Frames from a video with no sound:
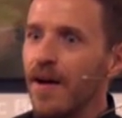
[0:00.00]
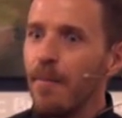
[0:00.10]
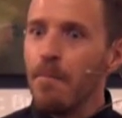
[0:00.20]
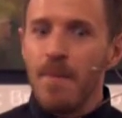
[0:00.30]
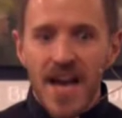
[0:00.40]

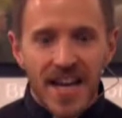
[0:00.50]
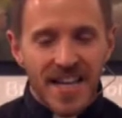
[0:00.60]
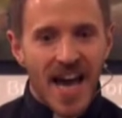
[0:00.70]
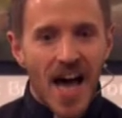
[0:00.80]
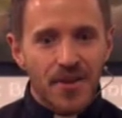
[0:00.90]
Men
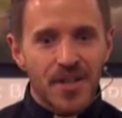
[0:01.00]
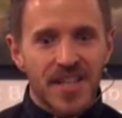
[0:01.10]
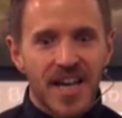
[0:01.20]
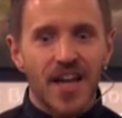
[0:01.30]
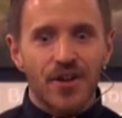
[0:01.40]
gathering
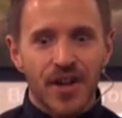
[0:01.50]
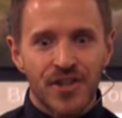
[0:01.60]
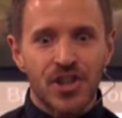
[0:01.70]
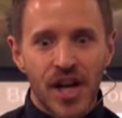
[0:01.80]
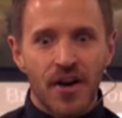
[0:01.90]
together,
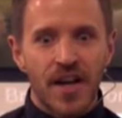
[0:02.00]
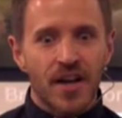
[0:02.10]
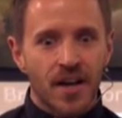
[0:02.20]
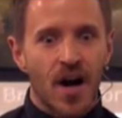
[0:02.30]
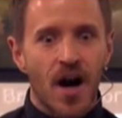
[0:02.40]
sharing a
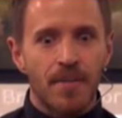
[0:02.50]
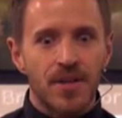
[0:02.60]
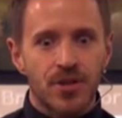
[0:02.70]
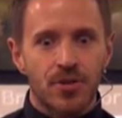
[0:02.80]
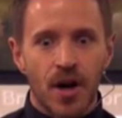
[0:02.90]
common
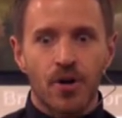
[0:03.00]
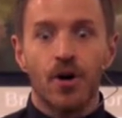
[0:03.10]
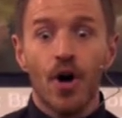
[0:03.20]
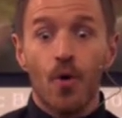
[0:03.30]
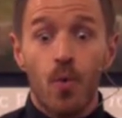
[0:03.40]
struggle
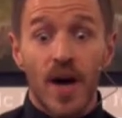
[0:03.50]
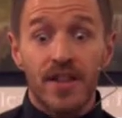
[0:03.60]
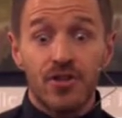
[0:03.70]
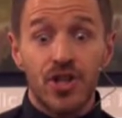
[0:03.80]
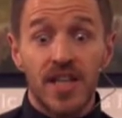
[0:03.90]

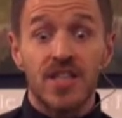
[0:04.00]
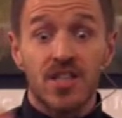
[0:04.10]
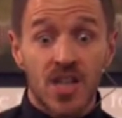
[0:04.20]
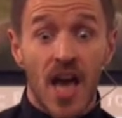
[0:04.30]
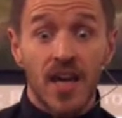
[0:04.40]
with Jesus,
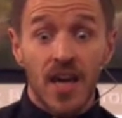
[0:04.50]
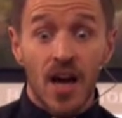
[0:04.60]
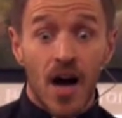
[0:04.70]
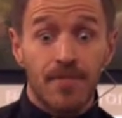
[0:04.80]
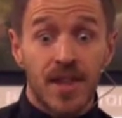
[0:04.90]
taking
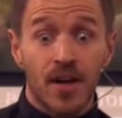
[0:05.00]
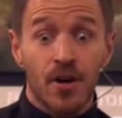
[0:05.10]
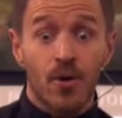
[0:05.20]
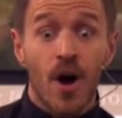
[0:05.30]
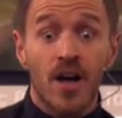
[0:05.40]
up their
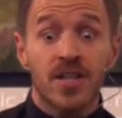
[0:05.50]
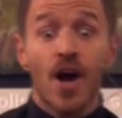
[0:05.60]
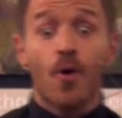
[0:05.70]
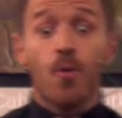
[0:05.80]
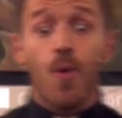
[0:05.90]
cross,
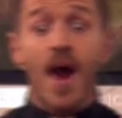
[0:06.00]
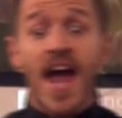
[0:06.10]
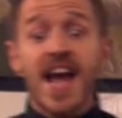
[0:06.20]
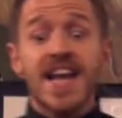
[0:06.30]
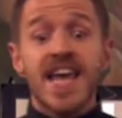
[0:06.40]

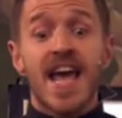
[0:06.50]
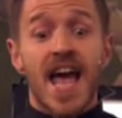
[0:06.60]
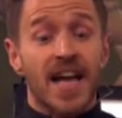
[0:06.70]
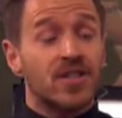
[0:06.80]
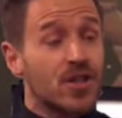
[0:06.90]

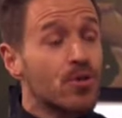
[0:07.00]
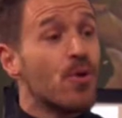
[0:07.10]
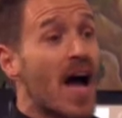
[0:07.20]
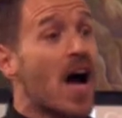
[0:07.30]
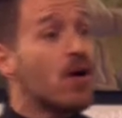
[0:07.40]
radiates
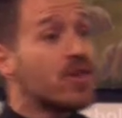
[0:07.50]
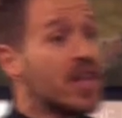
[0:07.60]
throughout